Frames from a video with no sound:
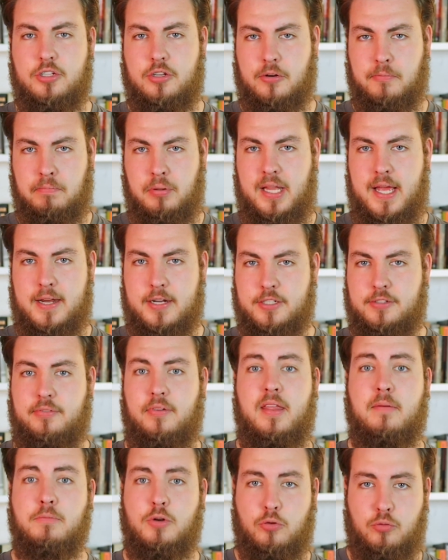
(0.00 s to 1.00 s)
to your players
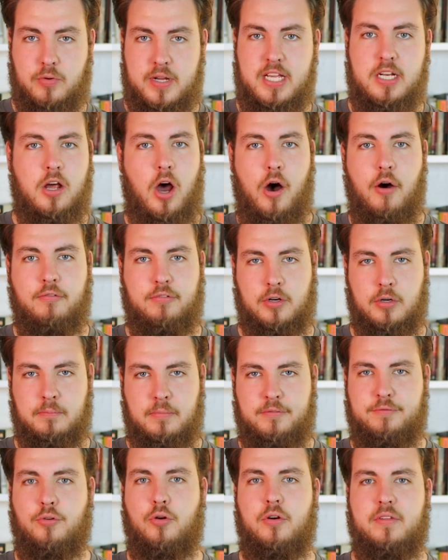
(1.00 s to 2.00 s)
for them to read over
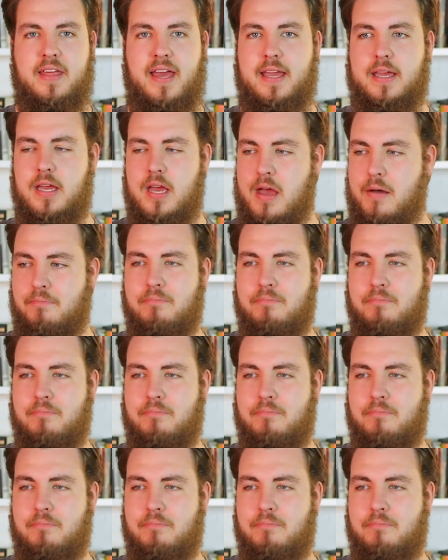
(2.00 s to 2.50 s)
before they